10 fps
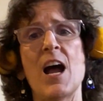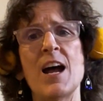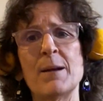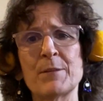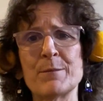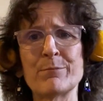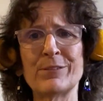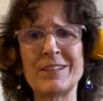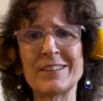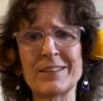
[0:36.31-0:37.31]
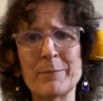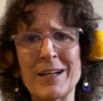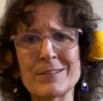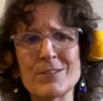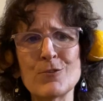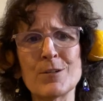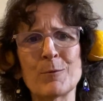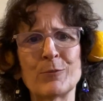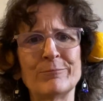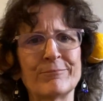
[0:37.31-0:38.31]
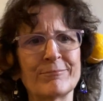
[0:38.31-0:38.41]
I'm completely back to normal.